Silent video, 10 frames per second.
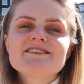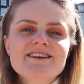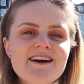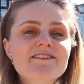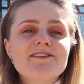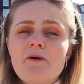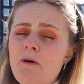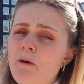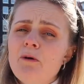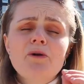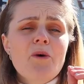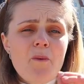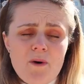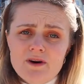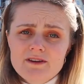diary in the whole
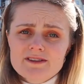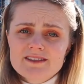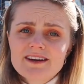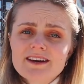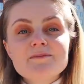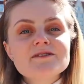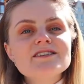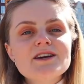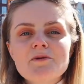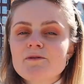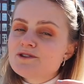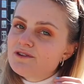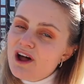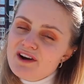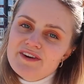world. The museum holds a
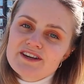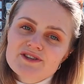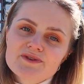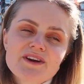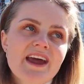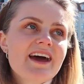lot of history,